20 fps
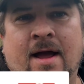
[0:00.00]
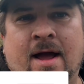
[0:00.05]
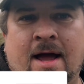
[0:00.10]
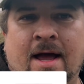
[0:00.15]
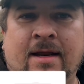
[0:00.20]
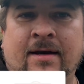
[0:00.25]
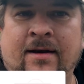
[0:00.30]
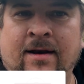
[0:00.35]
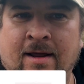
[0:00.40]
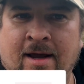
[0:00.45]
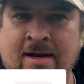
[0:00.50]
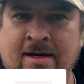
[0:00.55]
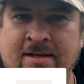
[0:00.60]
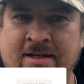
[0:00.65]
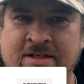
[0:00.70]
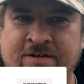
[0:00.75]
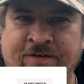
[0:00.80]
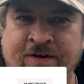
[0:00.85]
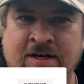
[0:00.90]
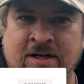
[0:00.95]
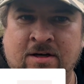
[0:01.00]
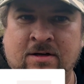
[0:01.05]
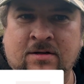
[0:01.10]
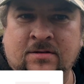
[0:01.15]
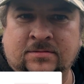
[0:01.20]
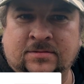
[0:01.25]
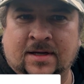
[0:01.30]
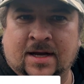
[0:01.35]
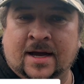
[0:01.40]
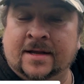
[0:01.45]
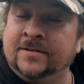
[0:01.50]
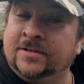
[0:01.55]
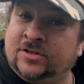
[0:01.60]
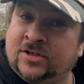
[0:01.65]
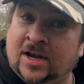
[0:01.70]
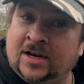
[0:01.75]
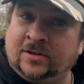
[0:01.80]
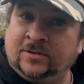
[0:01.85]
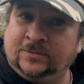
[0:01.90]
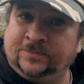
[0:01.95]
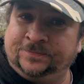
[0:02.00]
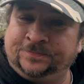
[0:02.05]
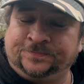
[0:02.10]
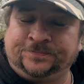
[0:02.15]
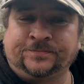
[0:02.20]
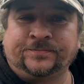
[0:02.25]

and like this video and channel.